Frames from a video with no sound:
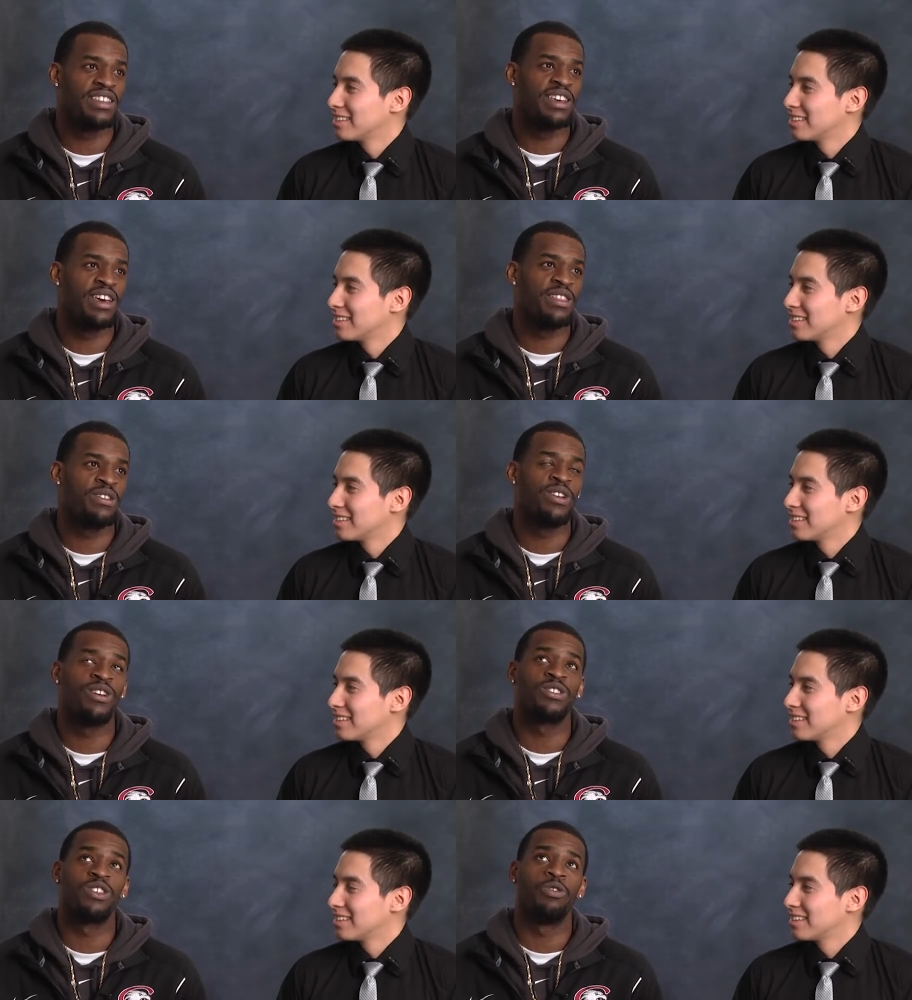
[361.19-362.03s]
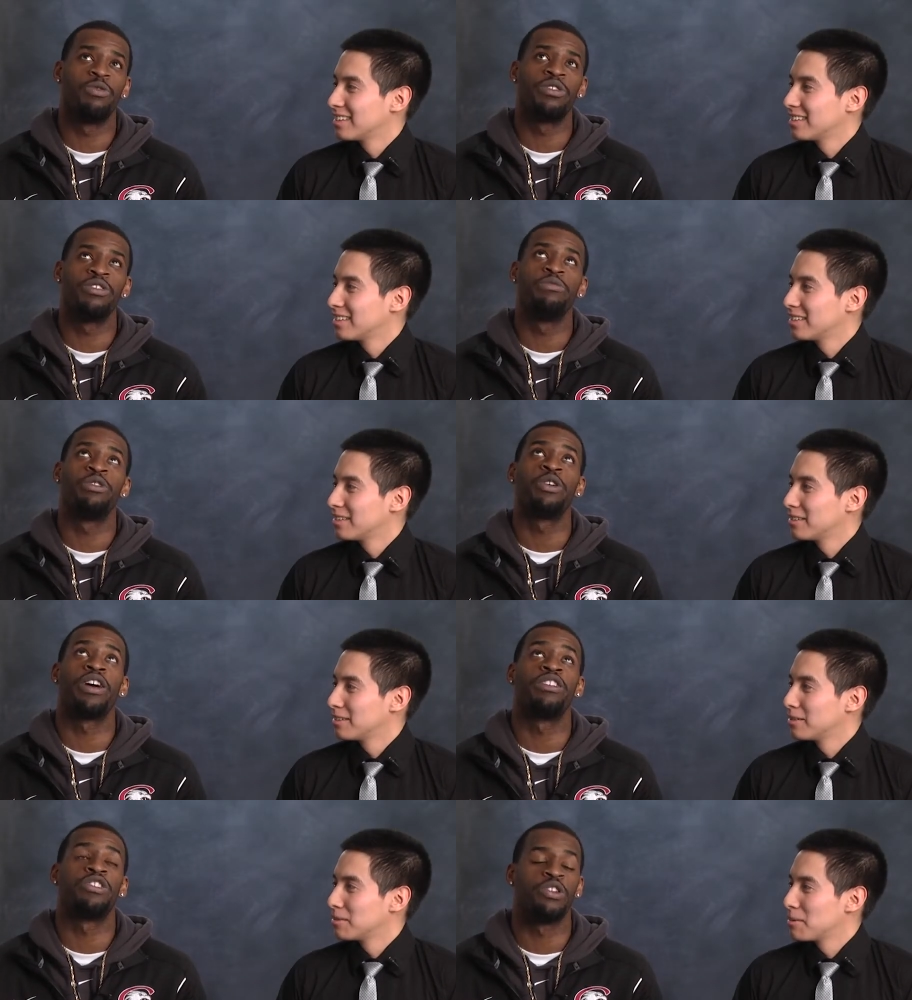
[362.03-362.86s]
Speaker 1: together, and also we, we
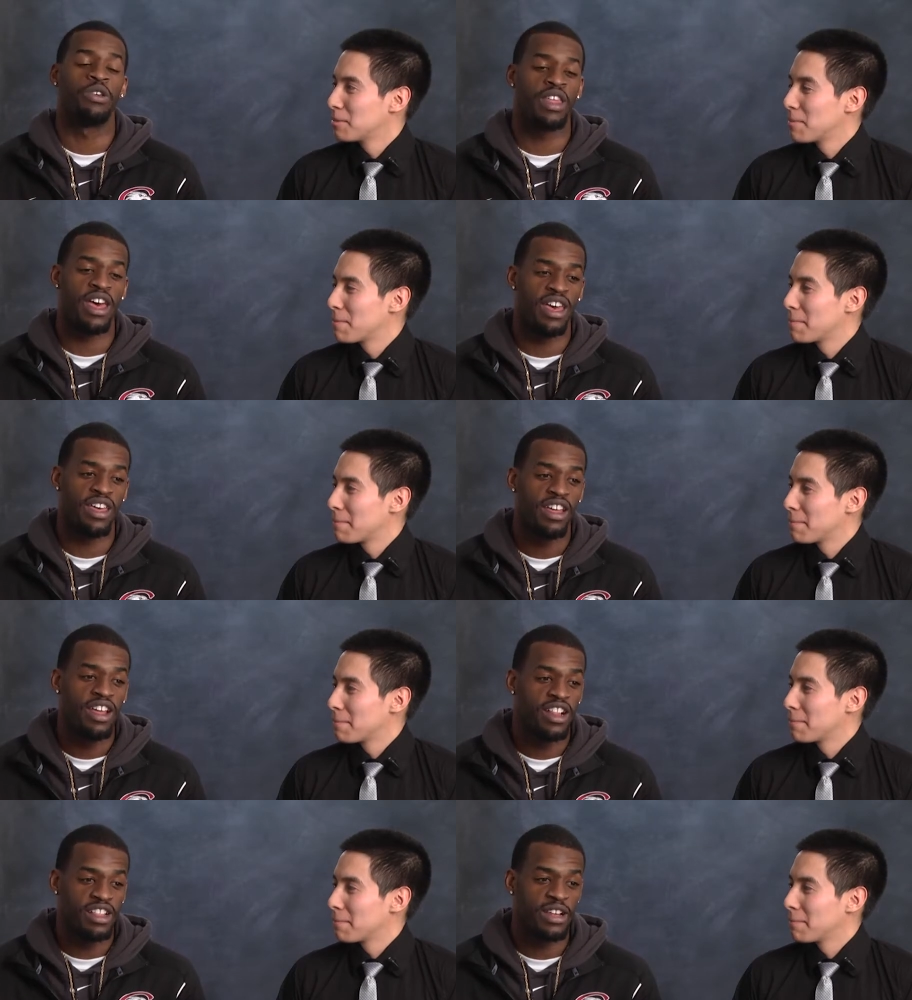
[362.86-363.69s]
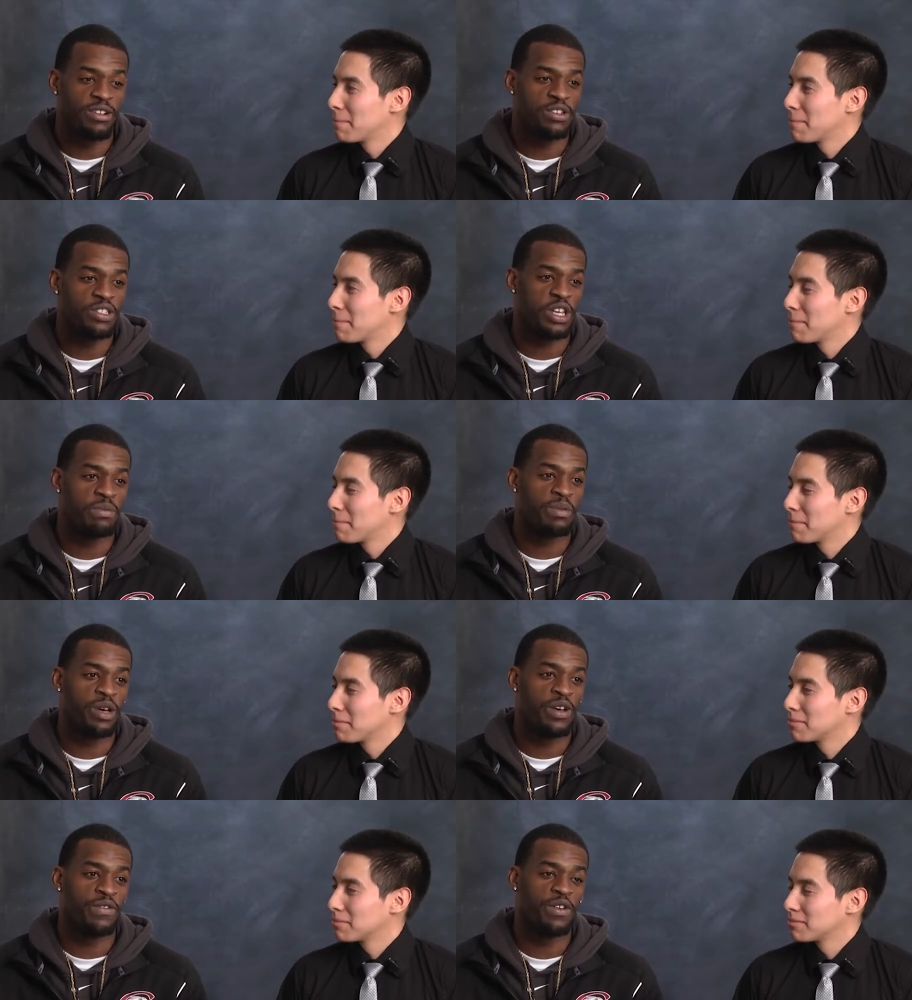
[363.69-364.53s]
try to show that leadership
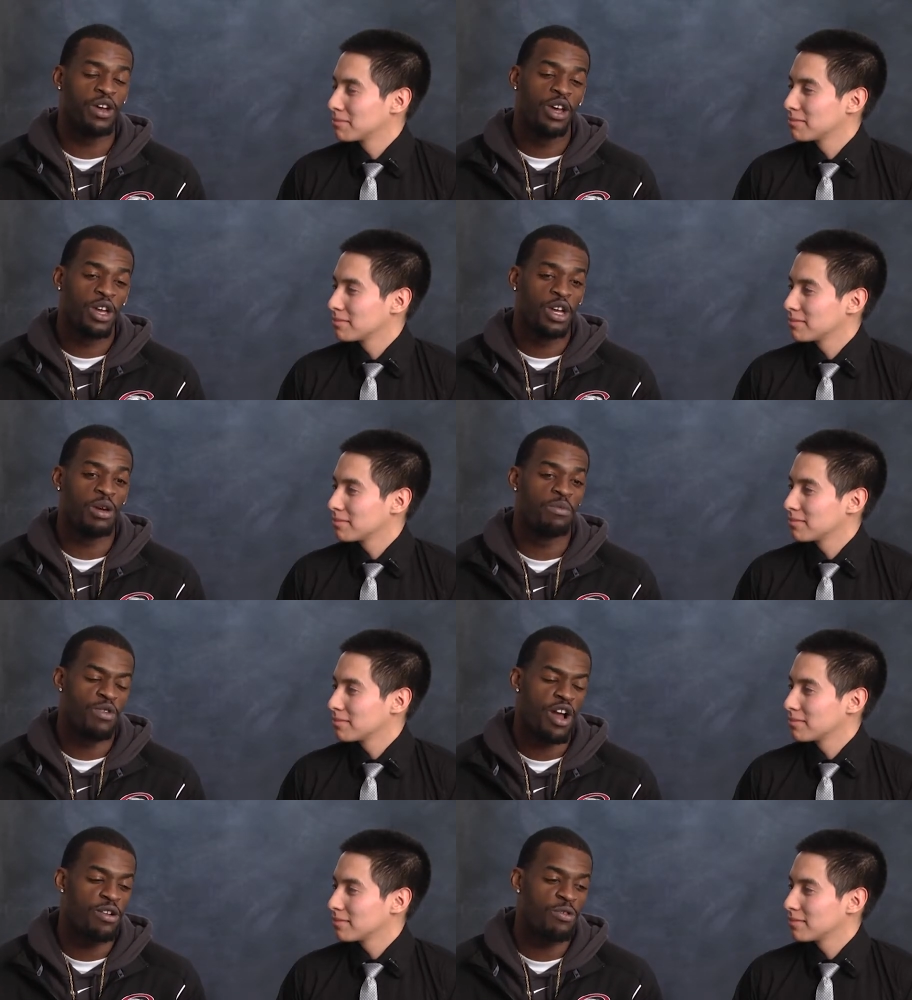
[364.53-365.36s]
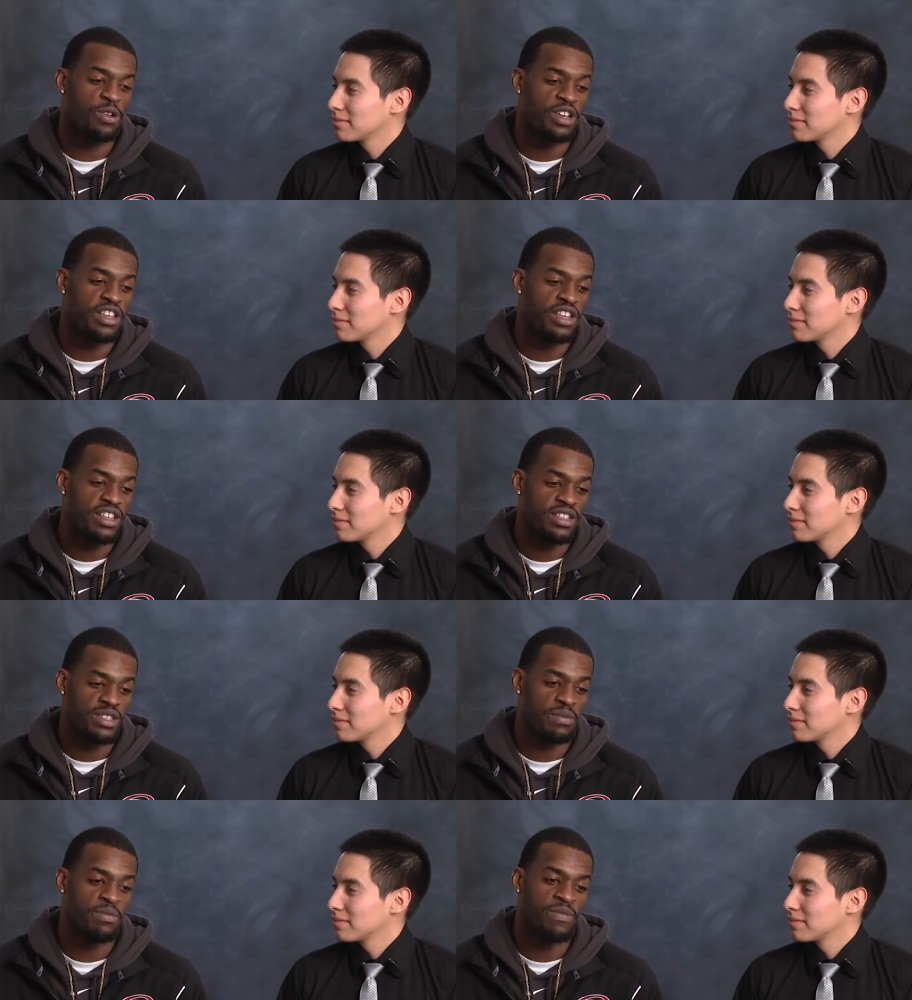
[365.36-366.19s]
of camaraderie
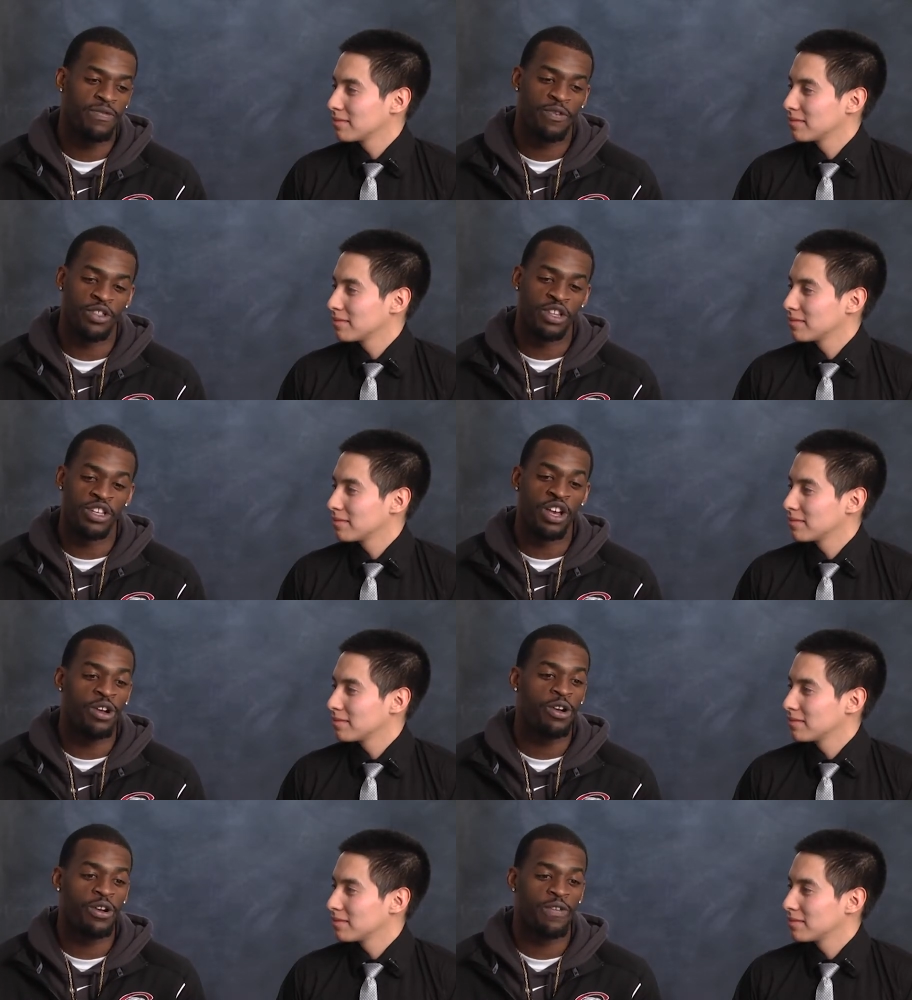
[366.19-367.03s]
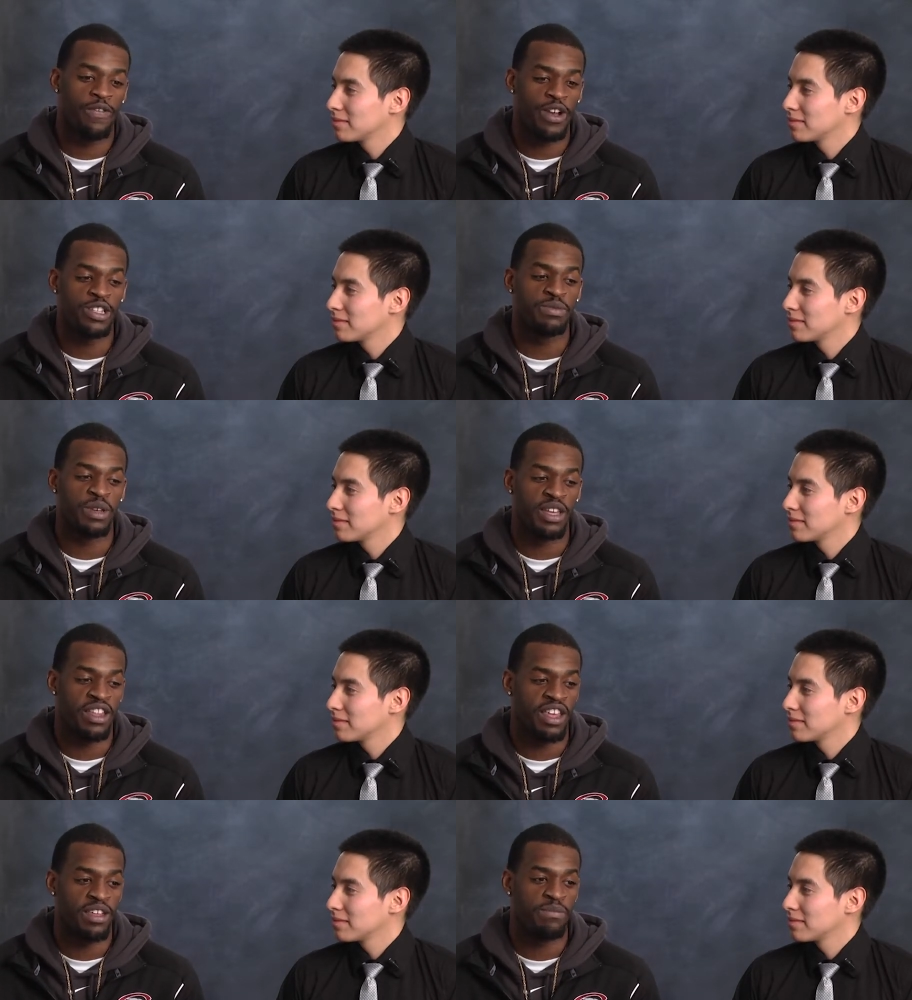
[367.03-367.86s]
to for the younger
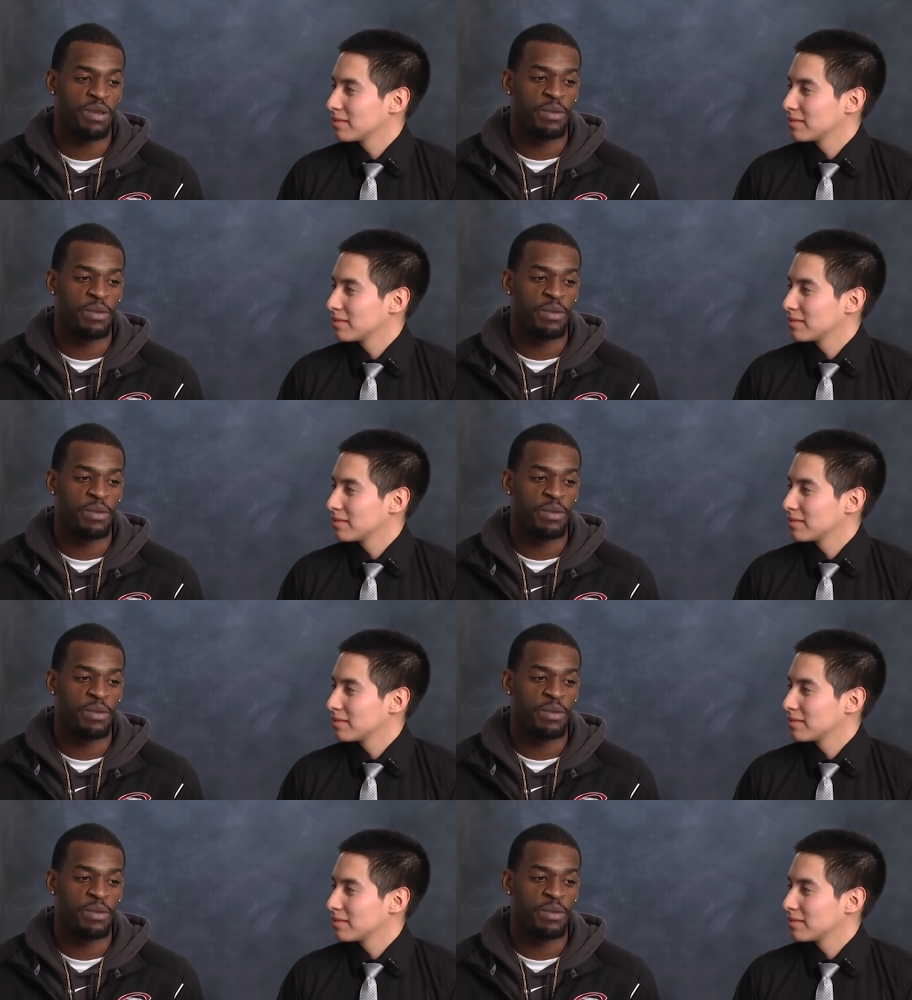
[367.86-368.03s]
freshmen and